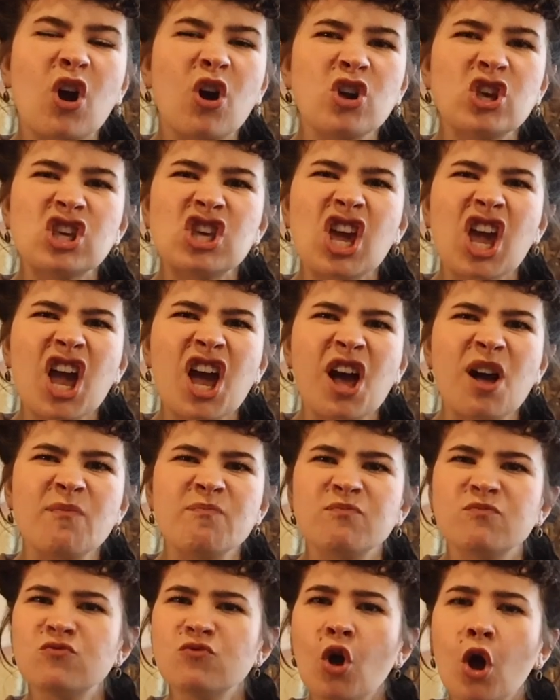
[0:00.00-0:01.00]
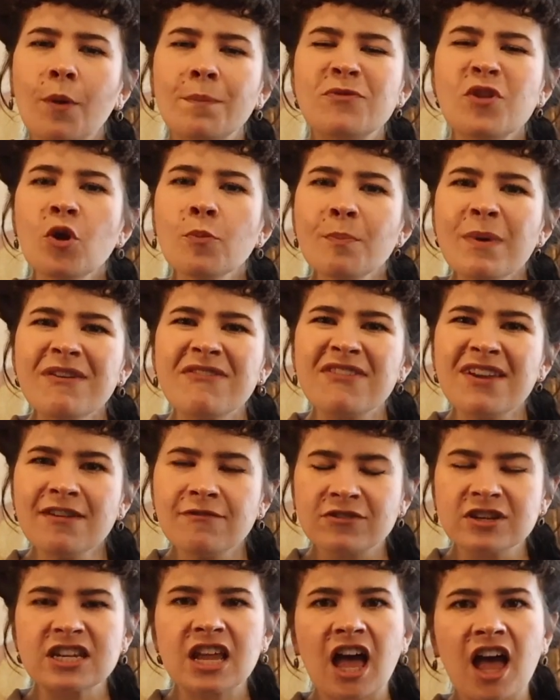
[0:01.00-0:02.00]
yeah, not my
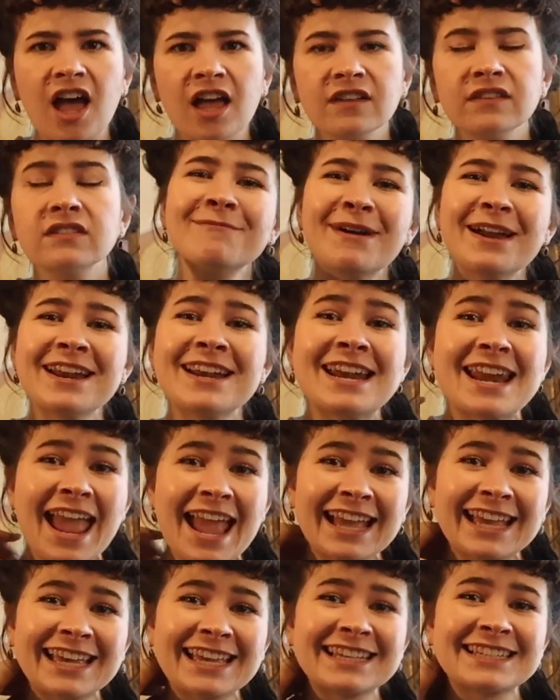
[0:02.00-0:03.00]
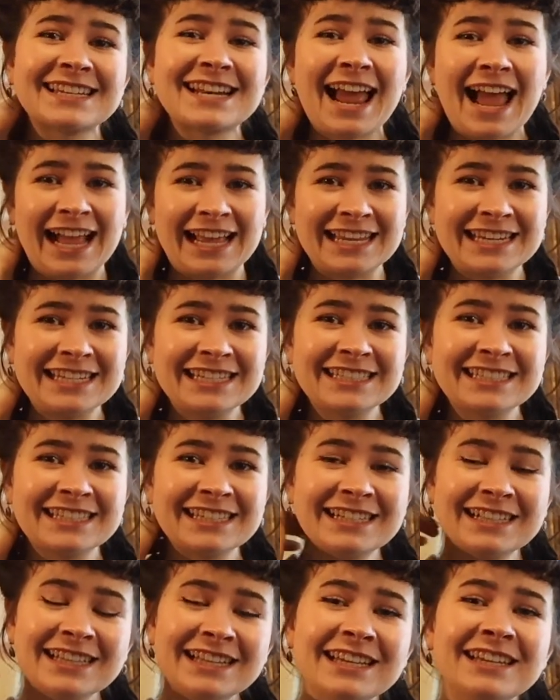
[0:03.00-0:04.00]
favorite task. My neck is in agony
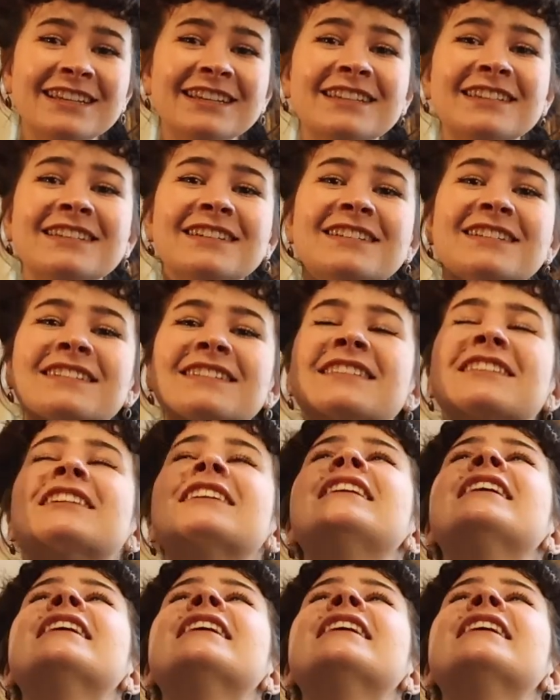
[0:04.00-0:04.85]
still, because you're just there